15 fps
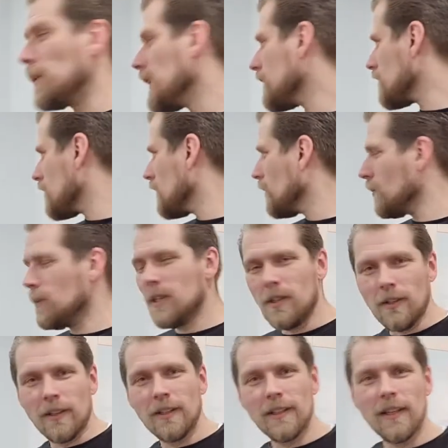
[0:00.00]
weeks.
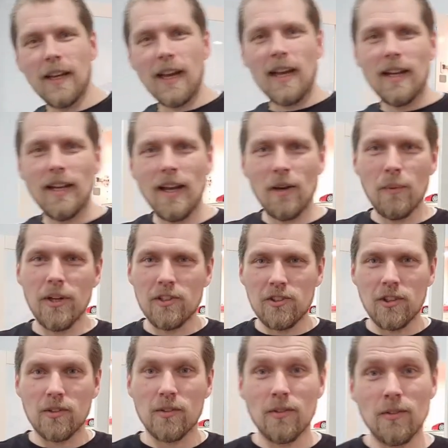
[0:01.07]
Well, I
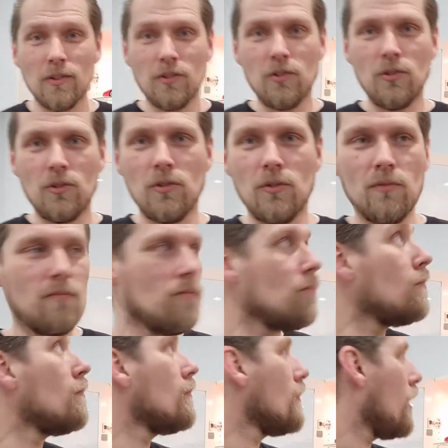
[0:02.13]
wasted
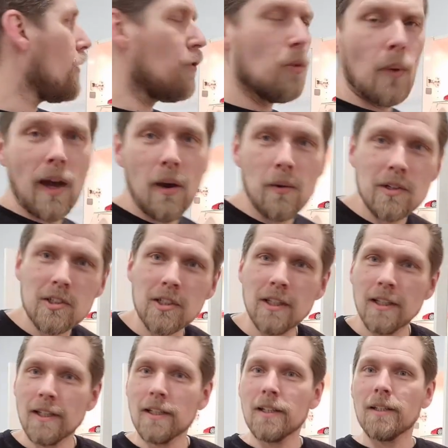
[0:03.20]
a few hours,
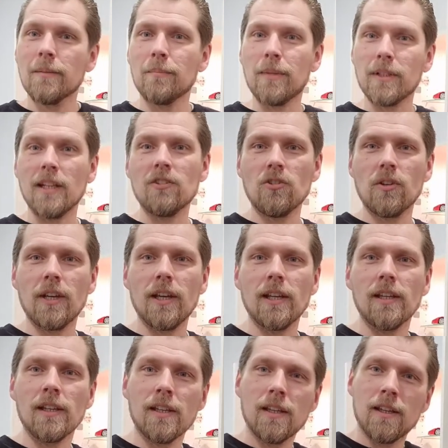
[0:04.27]
but that's
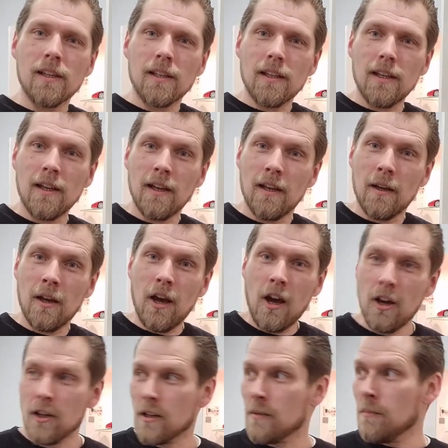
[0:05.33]
okay.
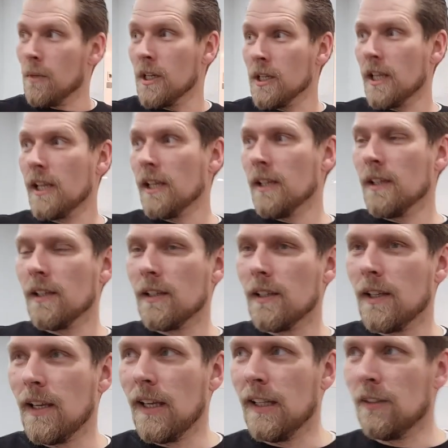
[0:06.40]
On Monday,
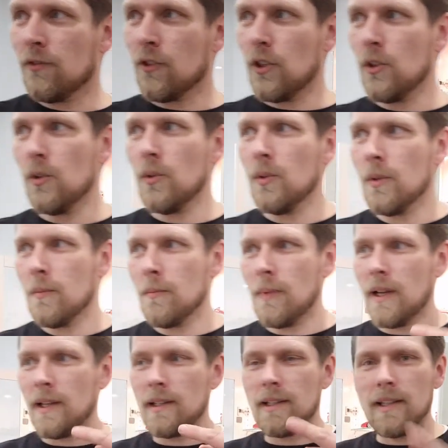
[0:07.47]
and for you,
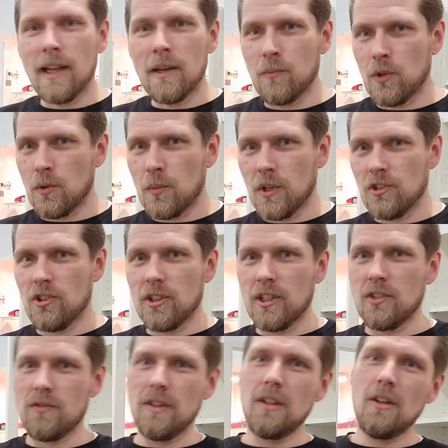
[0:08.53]
by the time you're watching
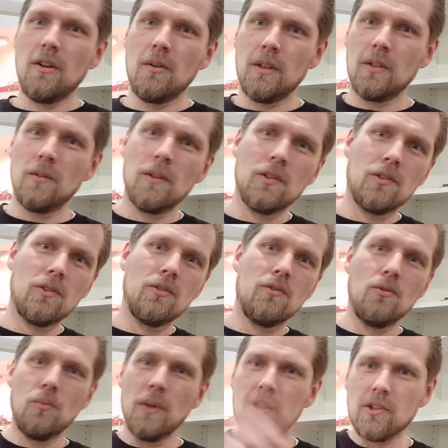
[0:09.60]
this video, it was
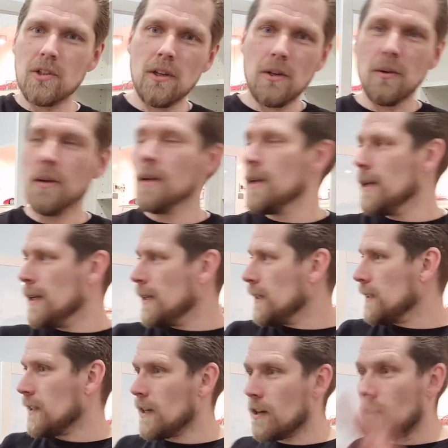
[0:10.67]
2 weeks ago,
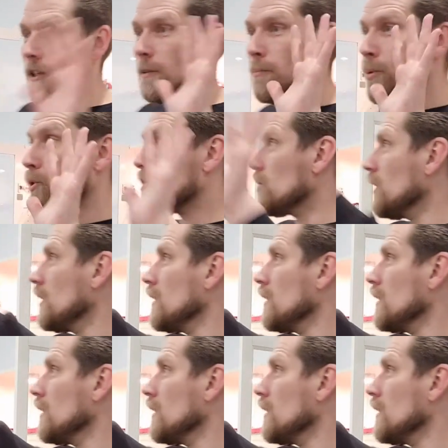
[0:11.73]
they're gonna put